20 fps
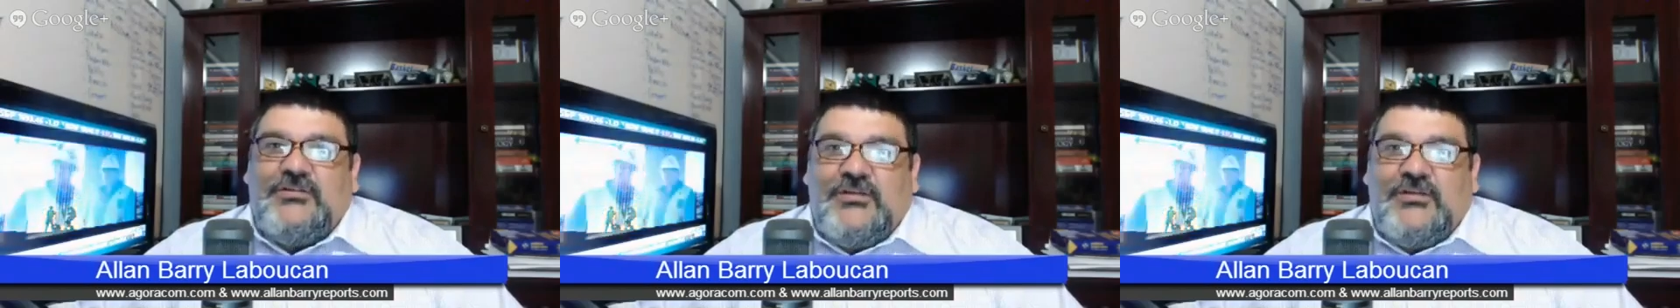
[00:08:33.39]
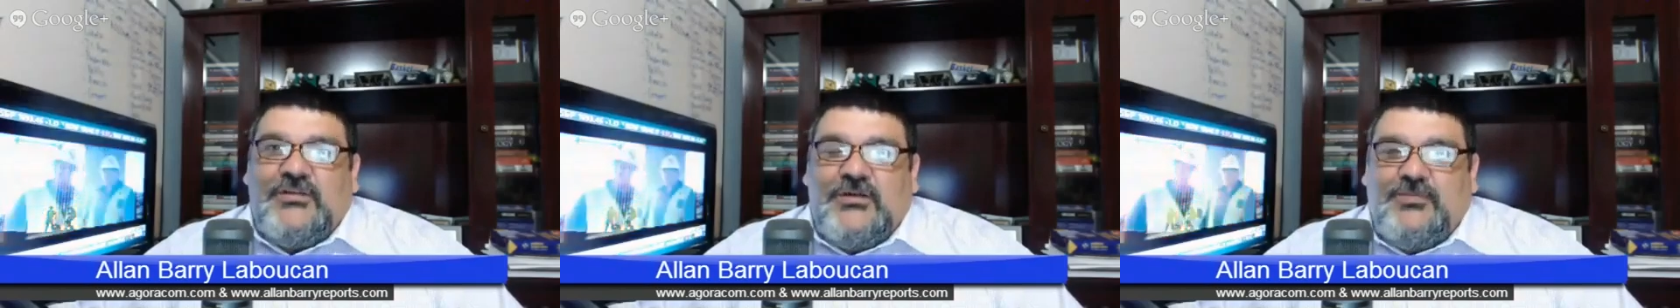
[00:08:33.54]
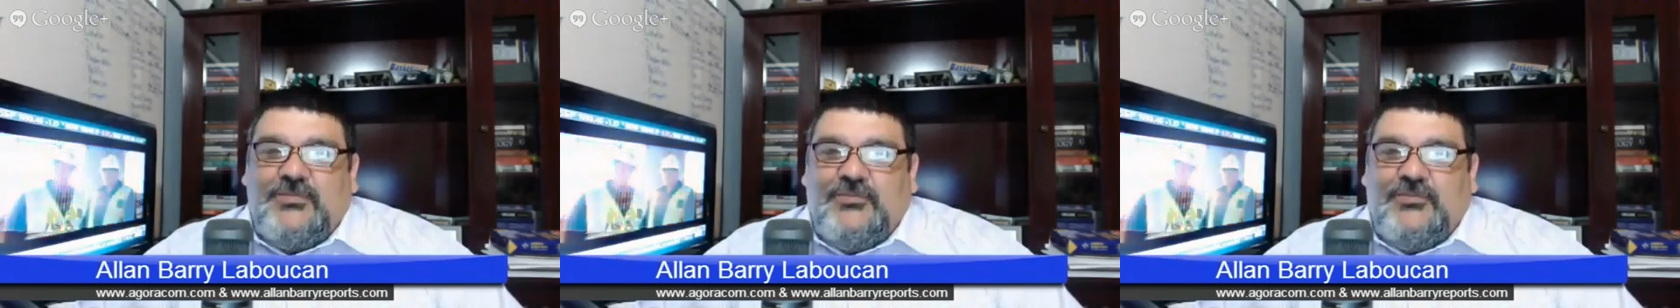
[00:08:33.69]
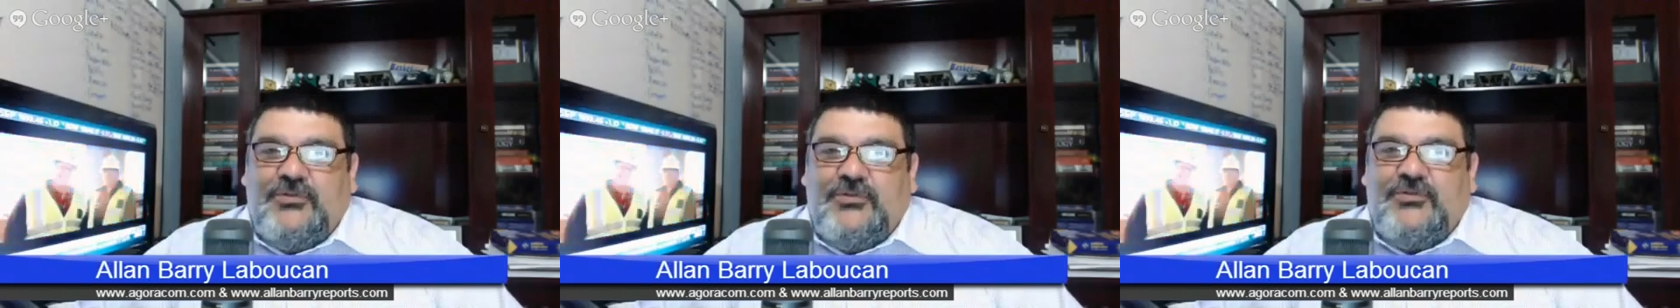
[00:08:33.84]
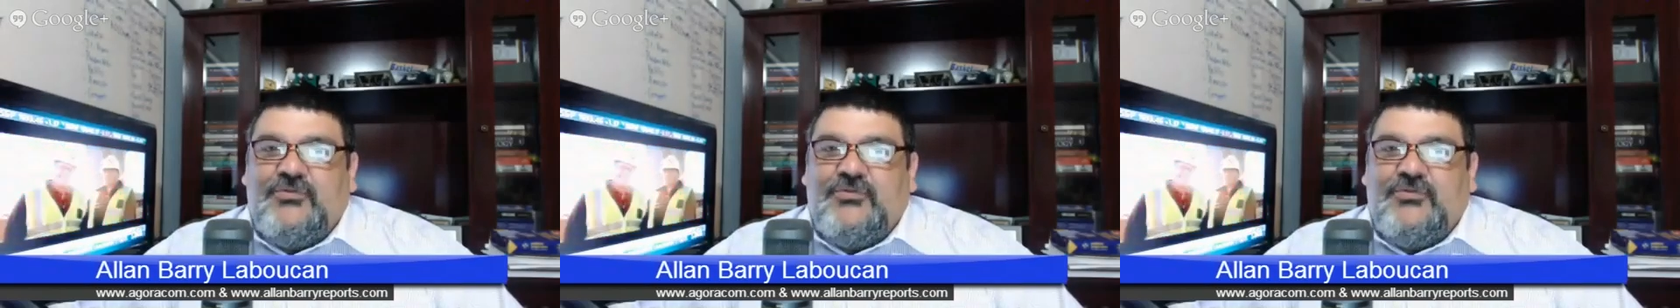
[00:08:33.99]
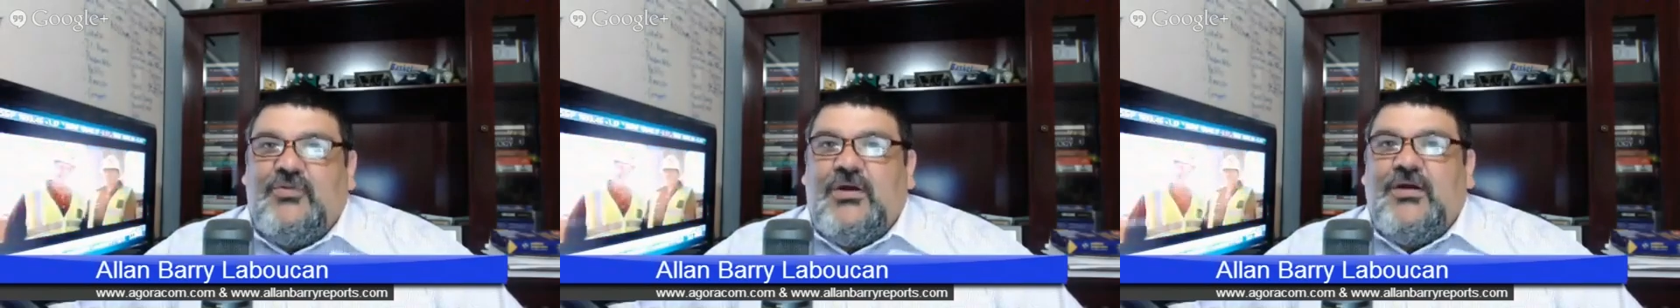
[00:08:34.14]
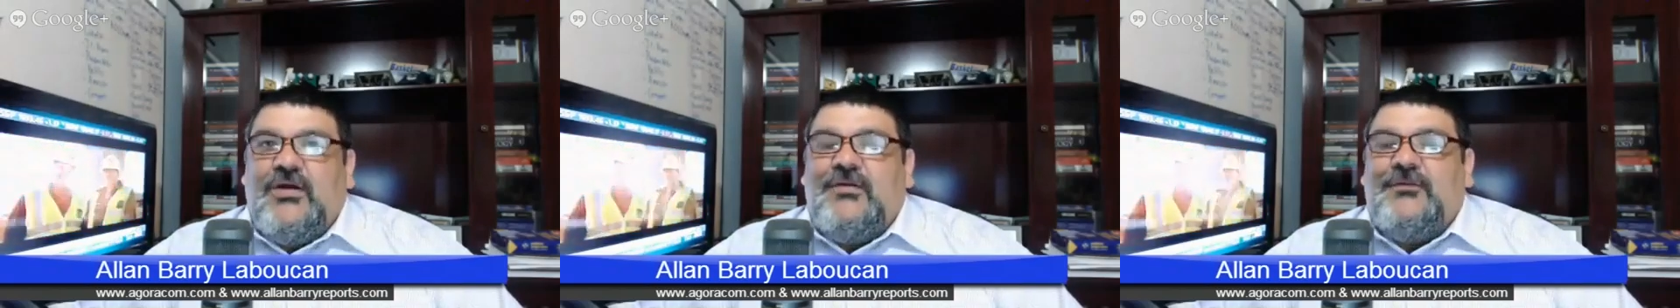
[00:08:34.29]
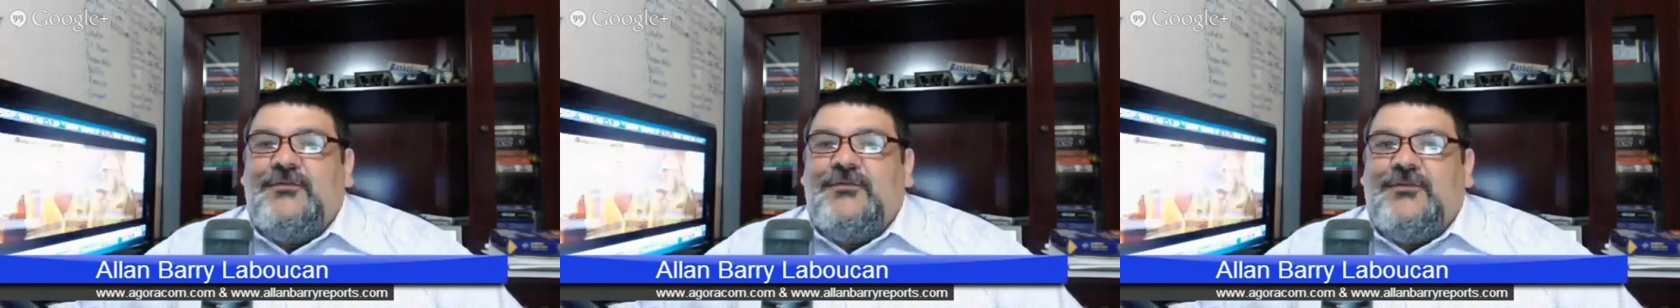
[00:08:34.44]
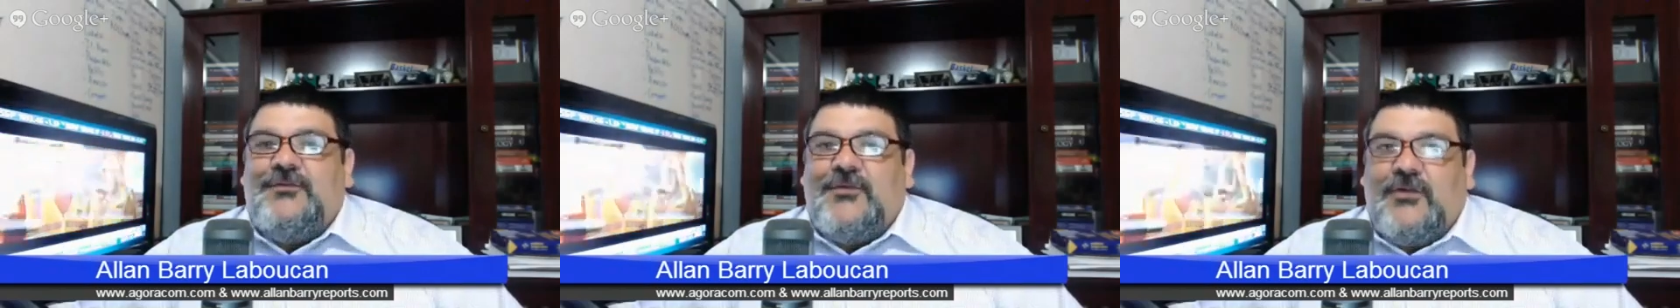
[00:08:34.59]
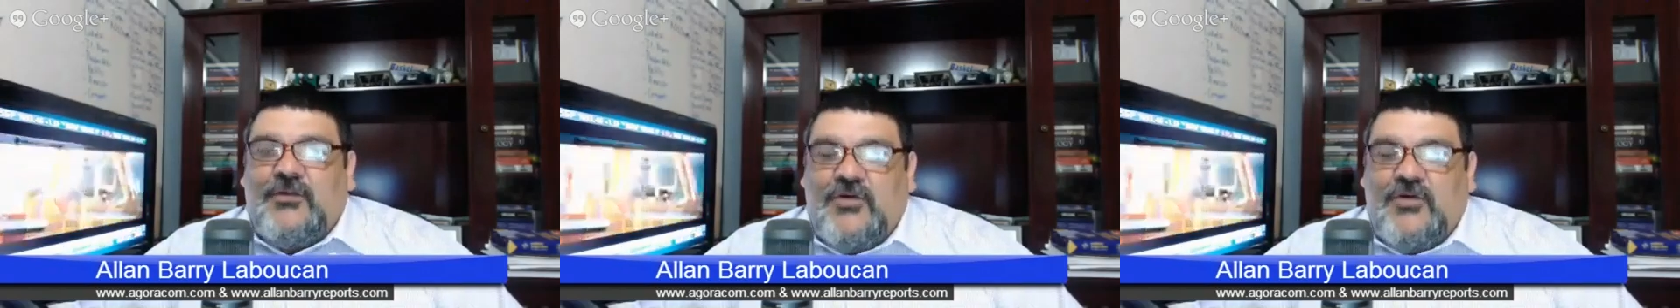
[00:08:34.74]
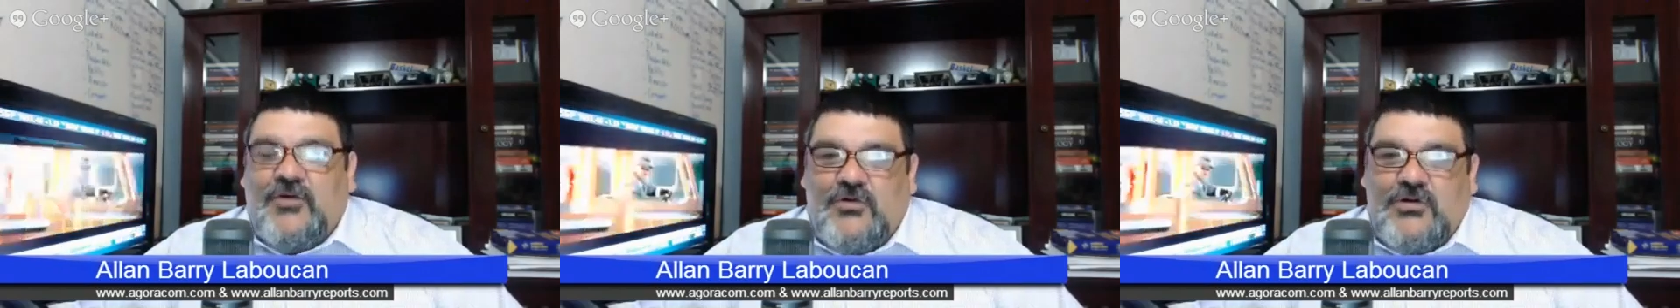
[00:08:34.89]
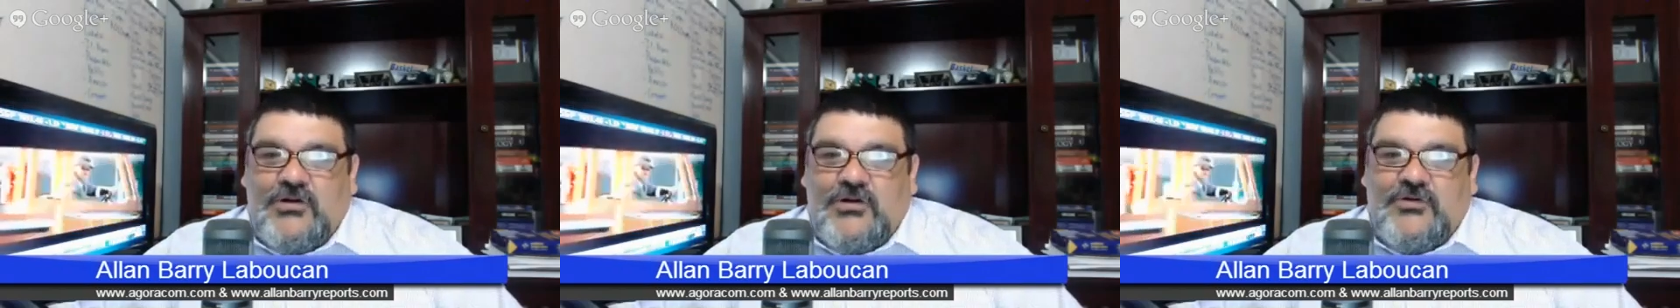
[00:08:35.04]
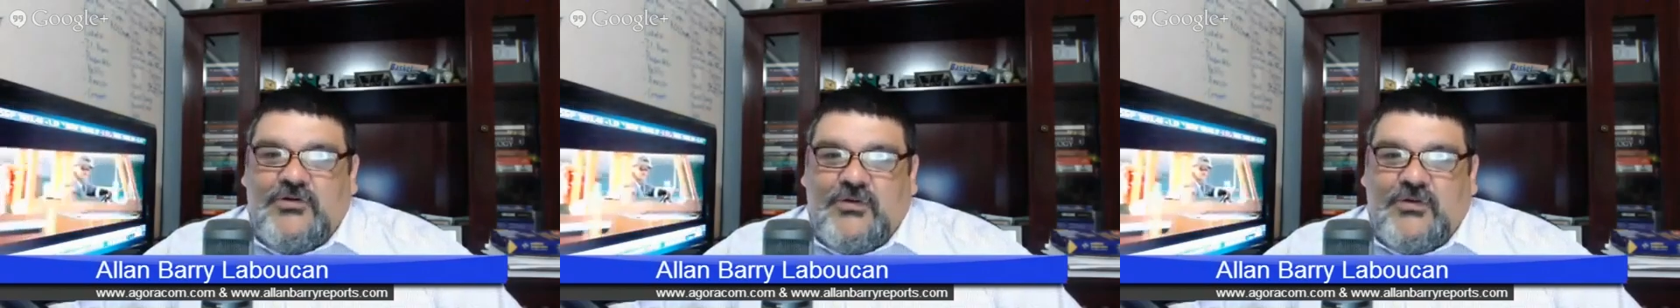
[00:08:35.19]
deeper in the ground for
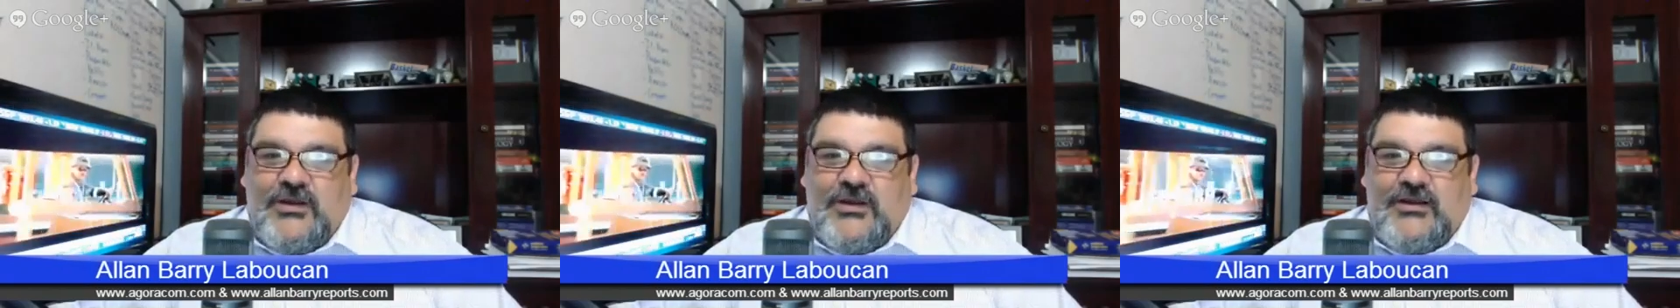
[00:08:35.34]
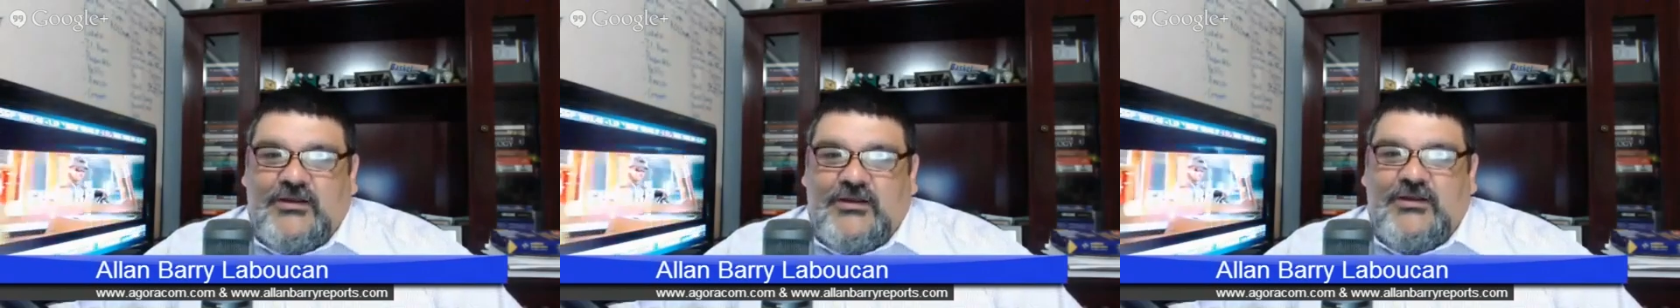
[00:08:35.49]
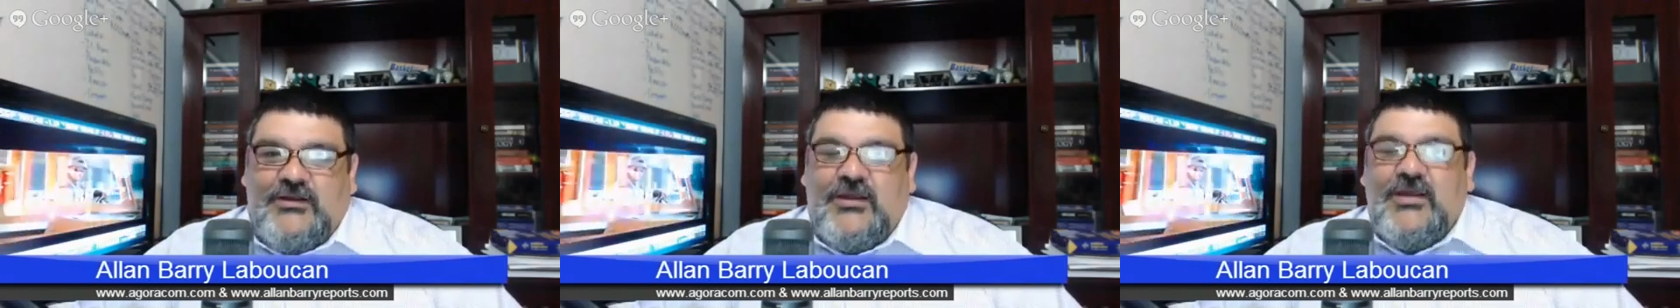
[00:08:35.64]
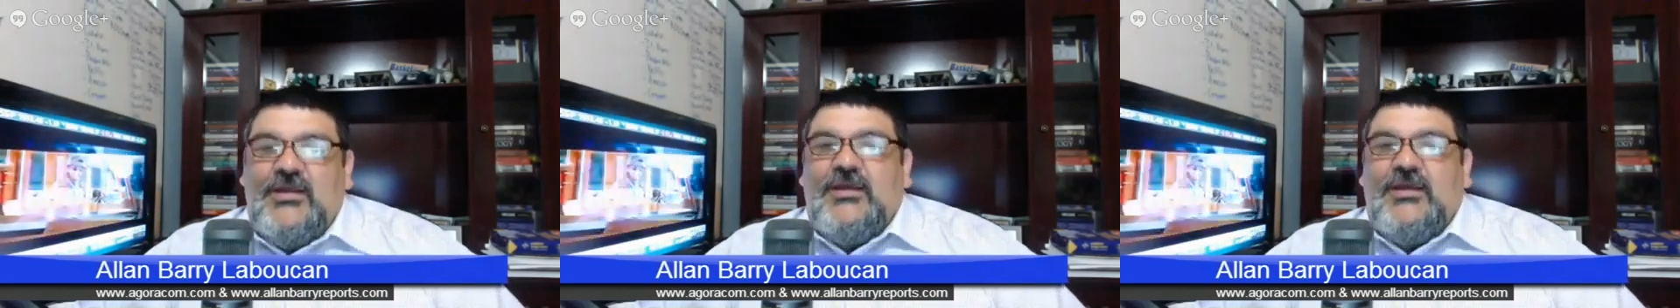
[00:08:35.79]
lower grade.